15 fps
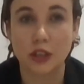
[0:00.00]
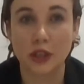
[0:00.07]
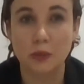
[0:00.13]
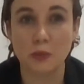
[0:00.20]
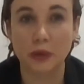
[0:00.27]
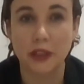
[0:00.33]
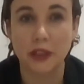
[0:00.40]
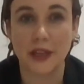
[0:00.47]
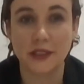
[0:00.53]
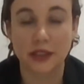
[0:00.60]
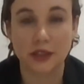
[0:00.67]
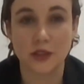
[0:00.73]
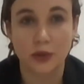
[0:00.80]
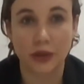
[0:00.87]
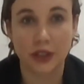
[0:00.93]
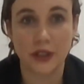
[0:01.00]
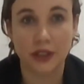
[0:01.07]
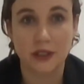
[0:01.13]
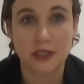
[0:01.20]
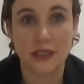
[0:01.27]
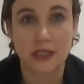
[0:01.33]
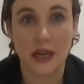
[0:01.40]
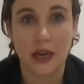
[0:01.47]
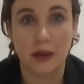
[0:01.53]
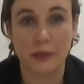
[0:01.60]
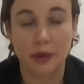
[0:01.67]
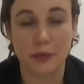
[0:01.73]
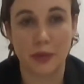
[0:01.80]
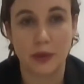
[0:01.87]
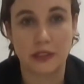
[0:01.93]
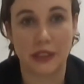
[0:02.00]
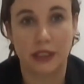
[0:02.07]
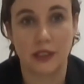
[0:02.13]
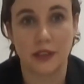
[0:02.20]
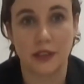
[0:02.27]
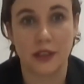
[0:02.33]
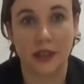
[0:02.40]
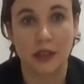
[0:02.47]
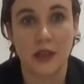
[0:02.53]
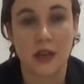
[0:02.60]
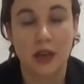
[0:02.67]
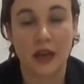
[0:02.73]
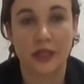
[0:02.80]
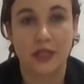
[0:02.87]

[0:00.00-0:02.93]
certain blood disorders, in particular,